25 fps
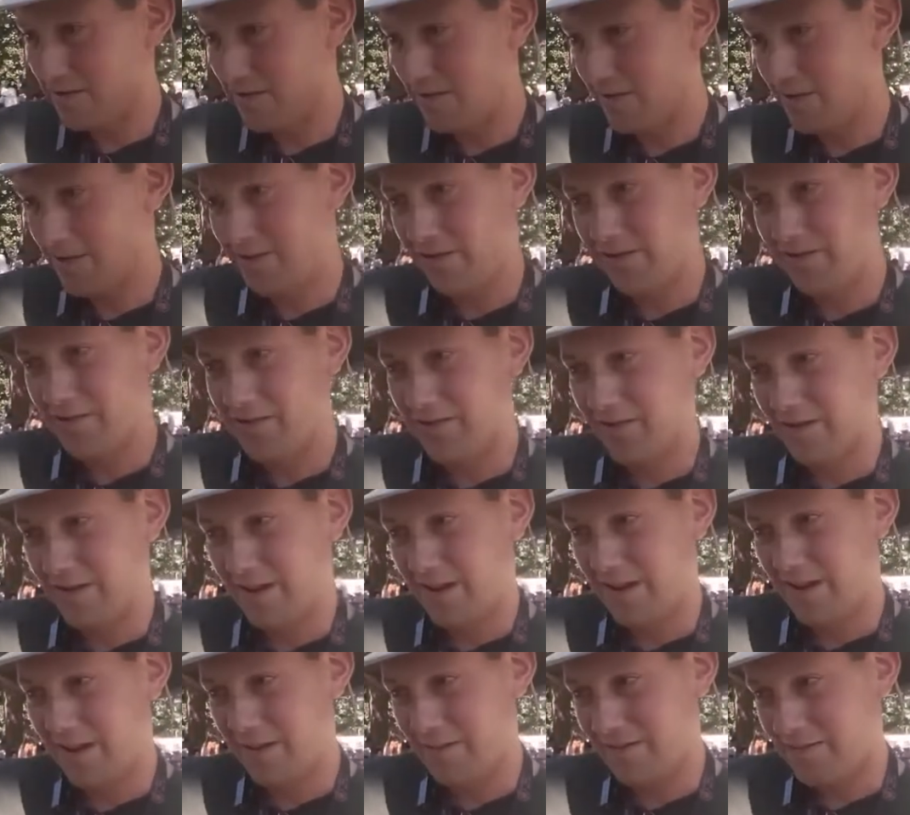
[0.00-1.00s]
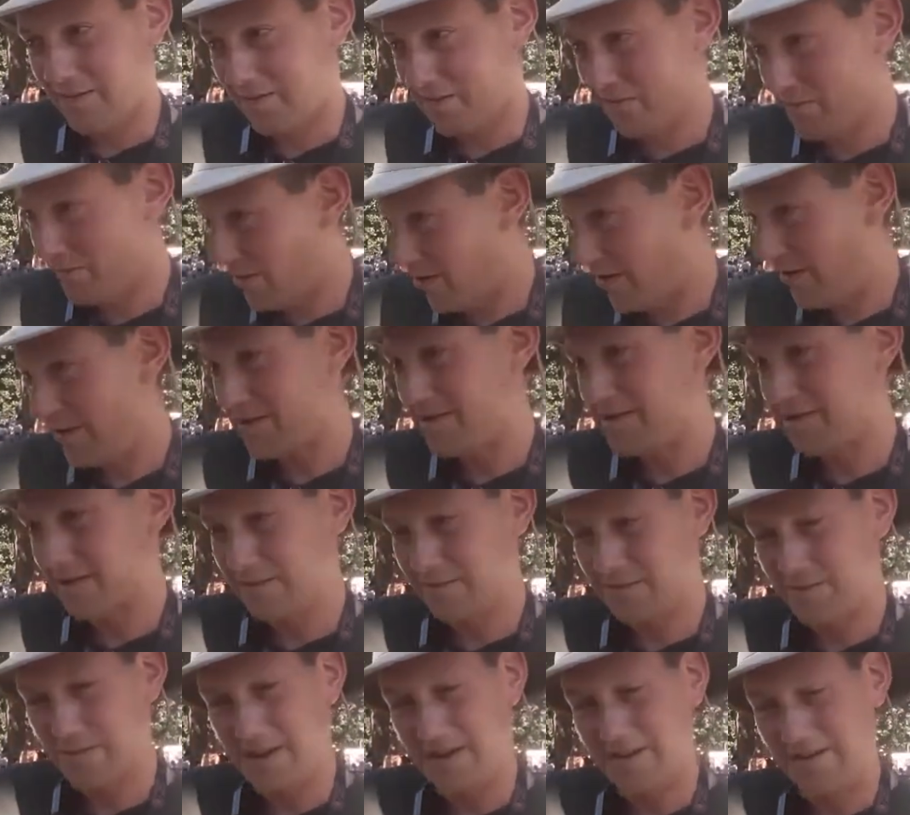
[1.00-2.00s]
you got on? The
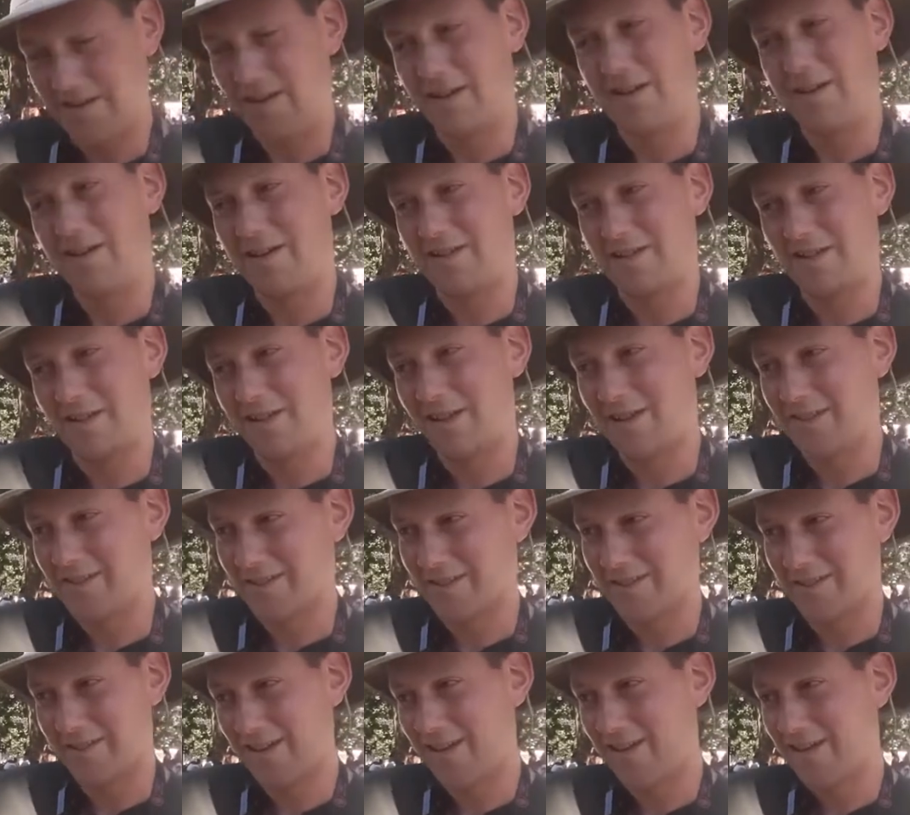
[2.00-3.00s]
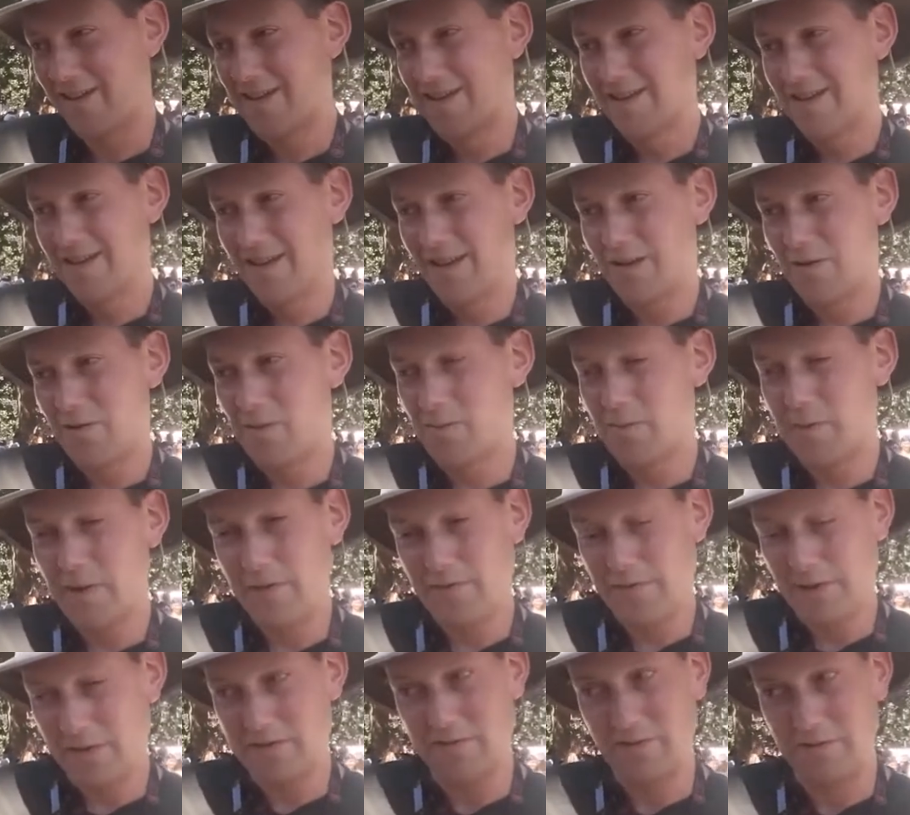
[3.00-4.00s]
variety of beers? I don't know. All
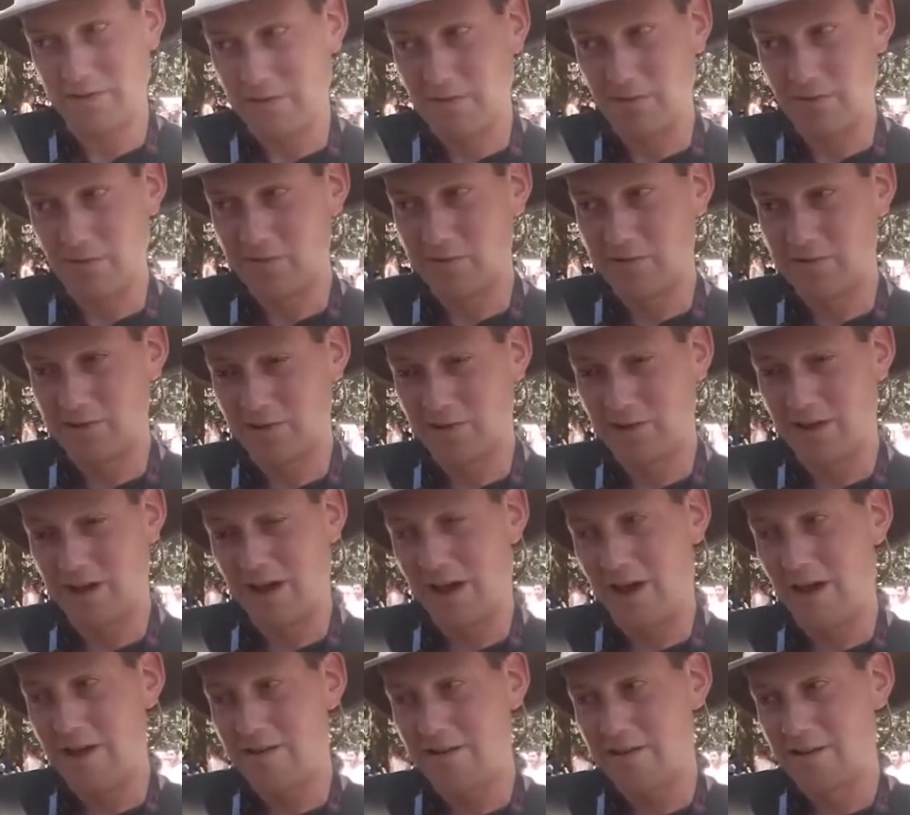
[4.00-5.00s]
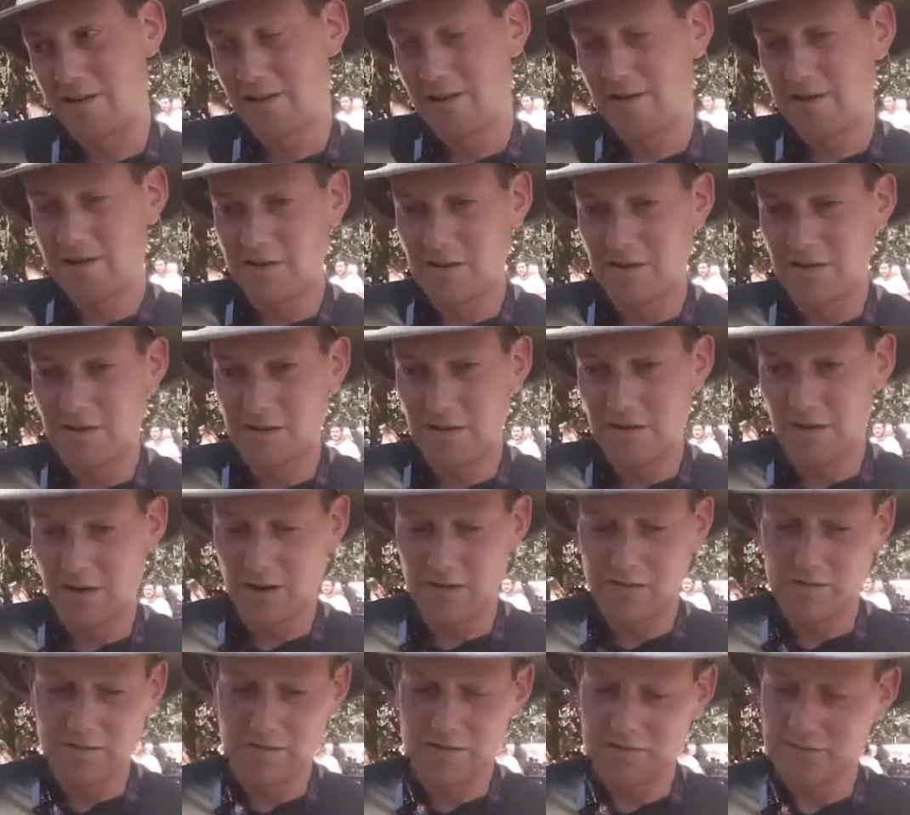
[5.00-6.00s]
beer festivals are important, and you can
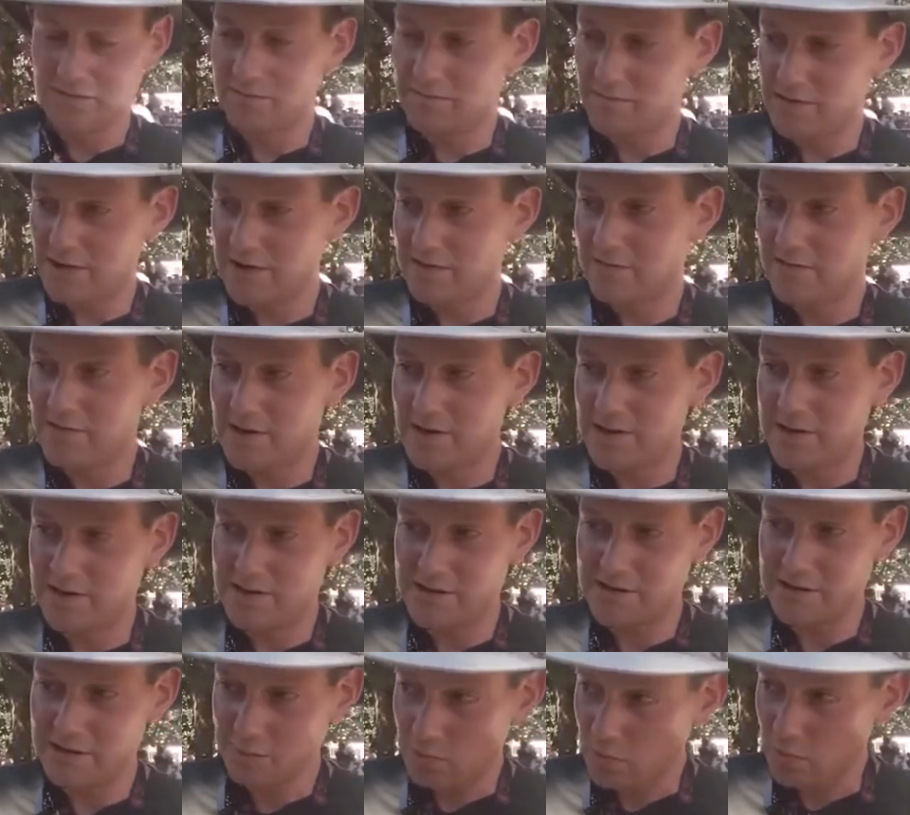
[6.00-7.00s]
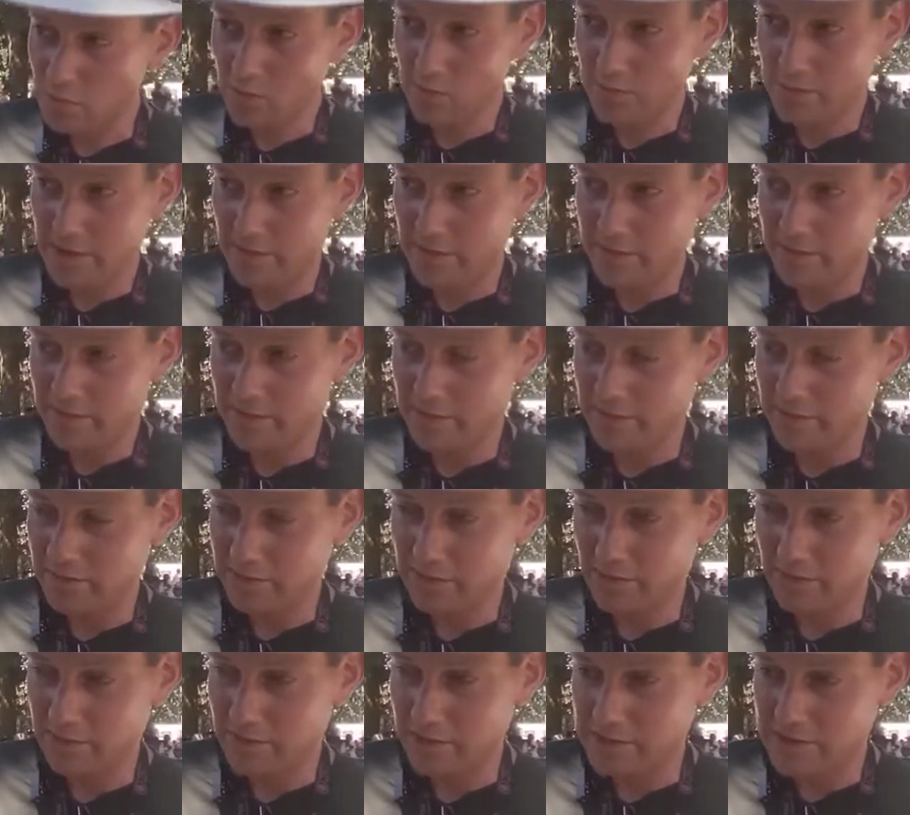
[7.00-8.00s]
go to some really, really small beer
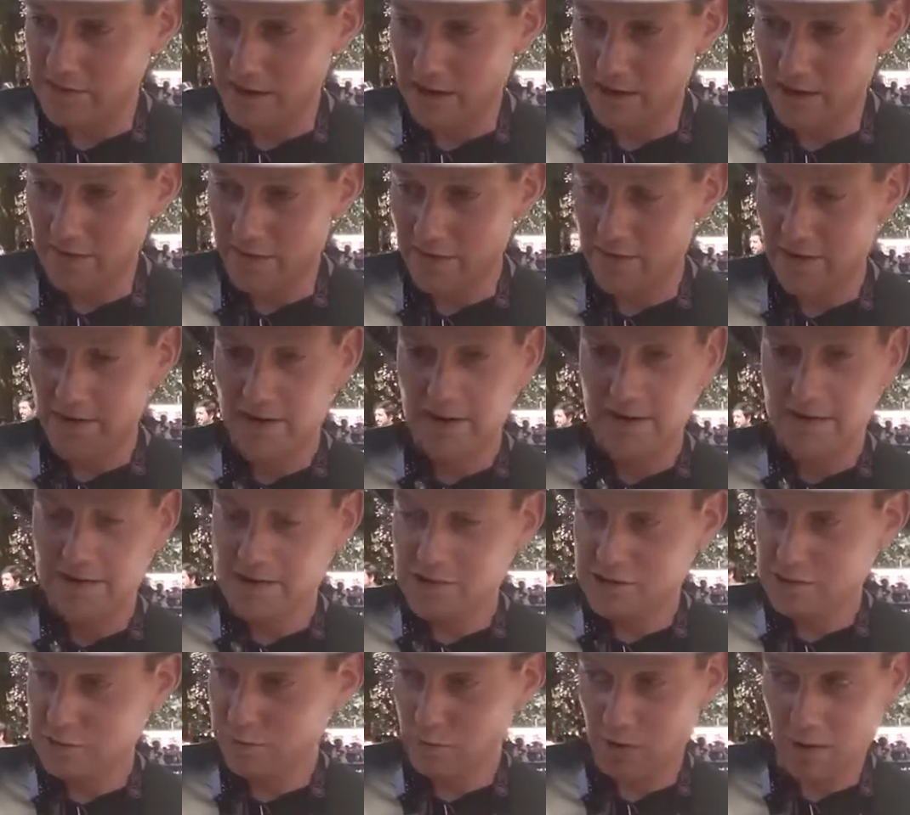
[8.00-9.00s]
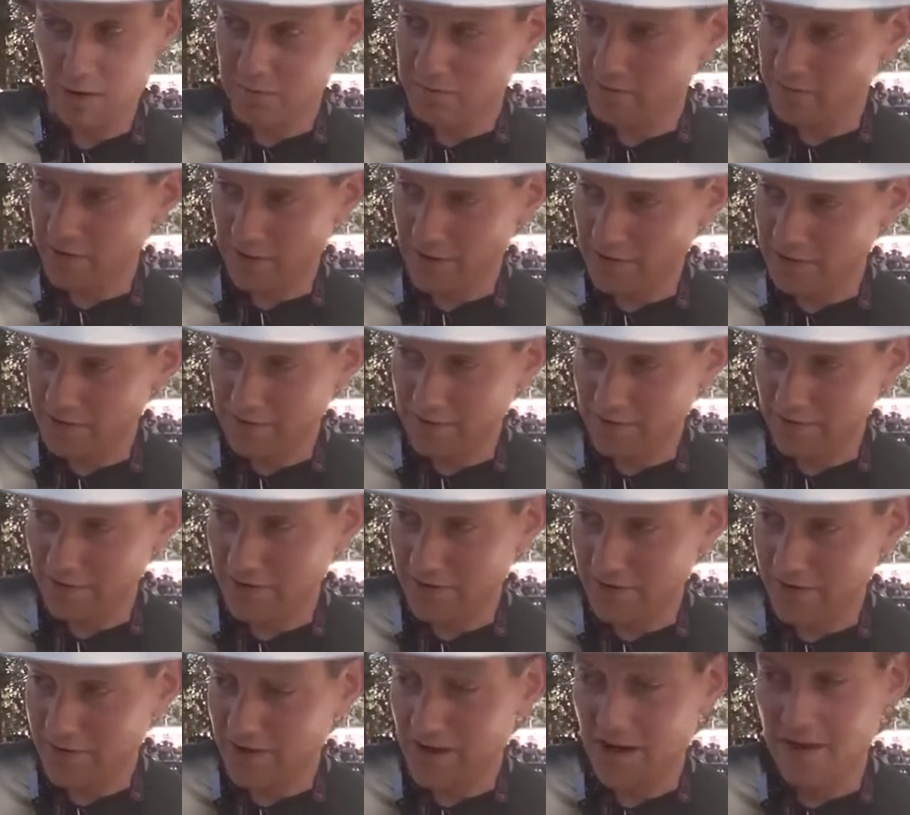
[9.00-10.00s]
festivals that would have 12 casks
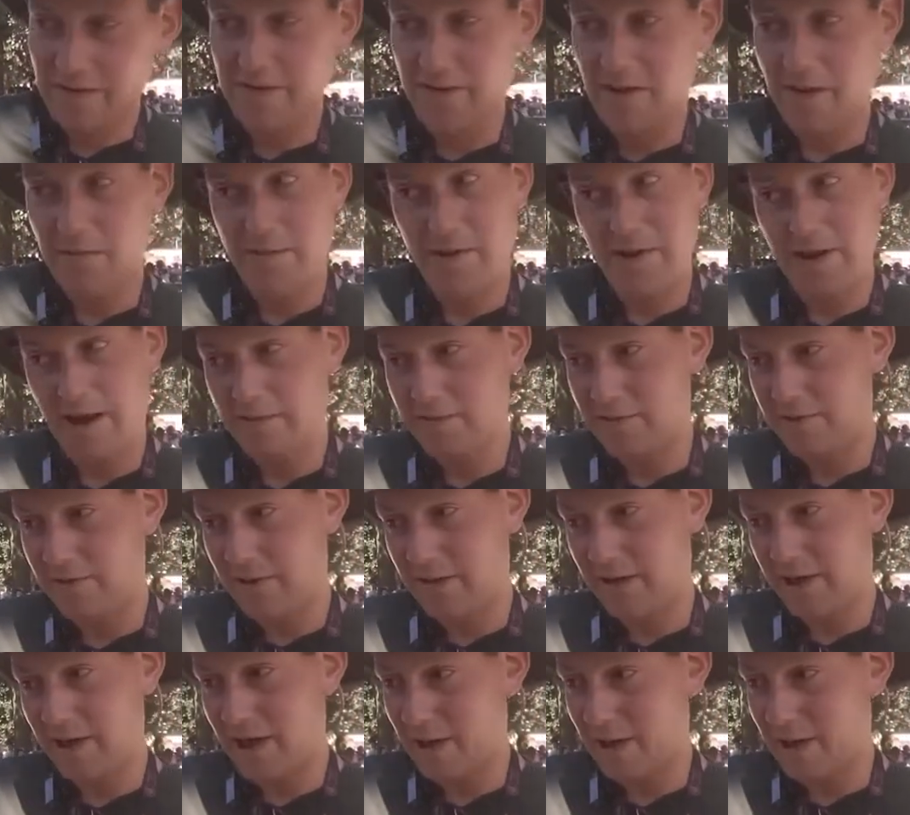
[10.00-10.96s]
on, and there'll be an absolutely